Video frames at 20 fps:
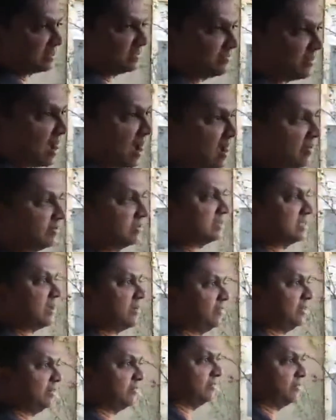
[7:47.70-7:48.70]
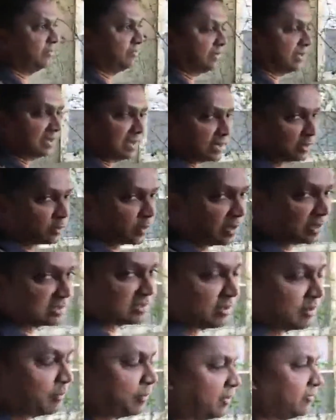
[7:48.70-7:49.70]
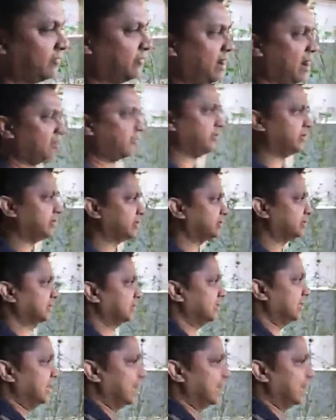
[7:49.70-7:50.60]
years, 5, 7, 15, and 27.5 years.